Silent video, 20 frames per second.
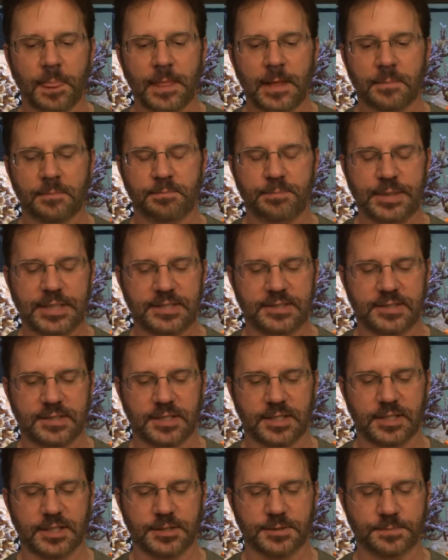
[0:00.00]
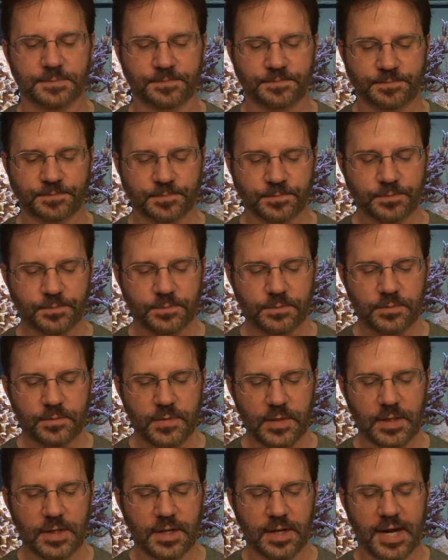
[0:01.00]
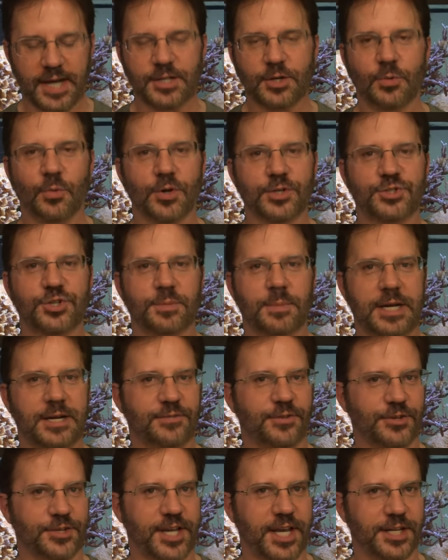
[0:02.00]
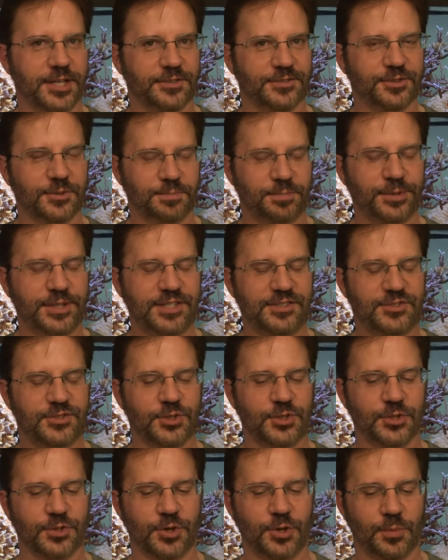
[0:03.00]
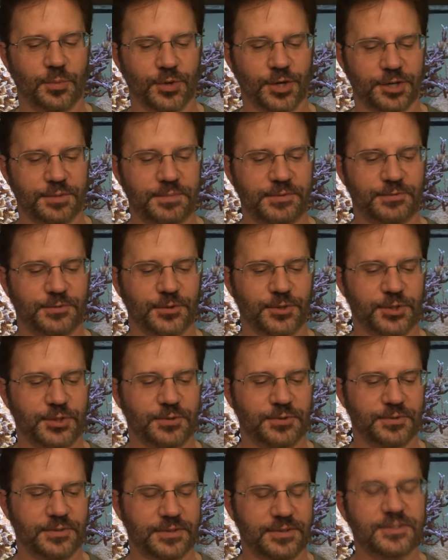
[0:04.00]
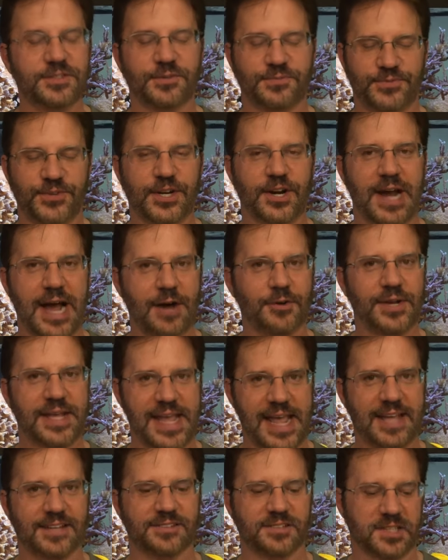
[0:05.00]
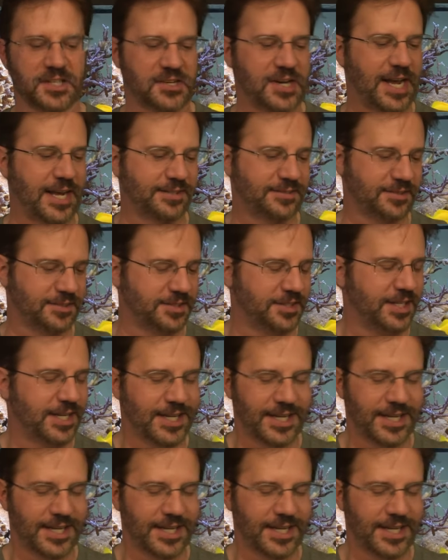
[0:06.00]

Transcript: But um, I don't want you to make a volcano, so please do your homework before you to figure out how to cancel out acid,